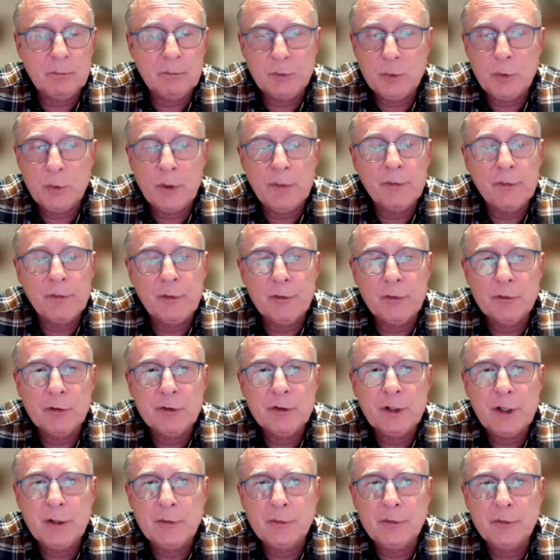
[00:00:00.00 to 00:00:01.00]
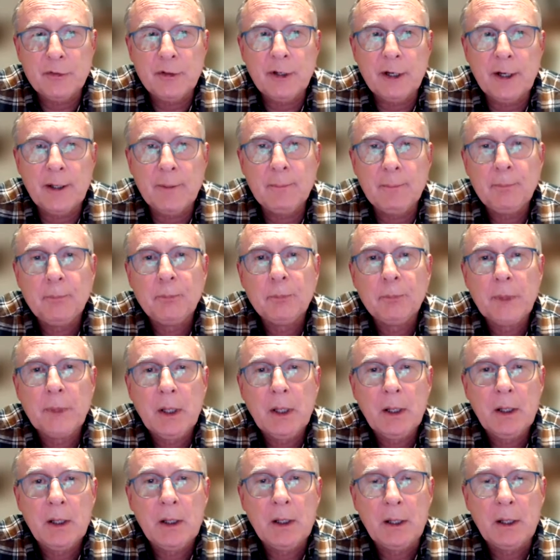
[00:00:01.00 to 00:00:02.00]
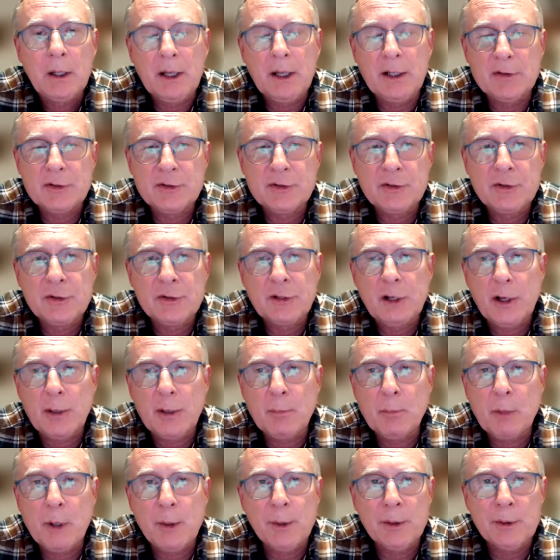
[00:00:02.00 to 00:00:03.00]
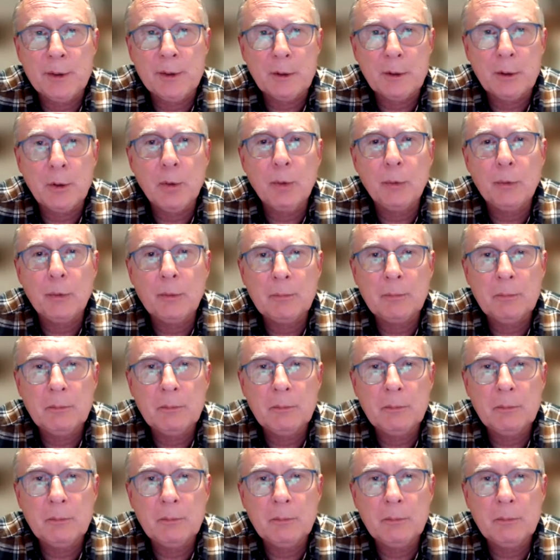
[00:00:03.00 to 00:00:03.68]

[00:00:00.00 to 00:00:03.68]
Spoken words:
1,200 tons a day. It's just like mowing the lawn.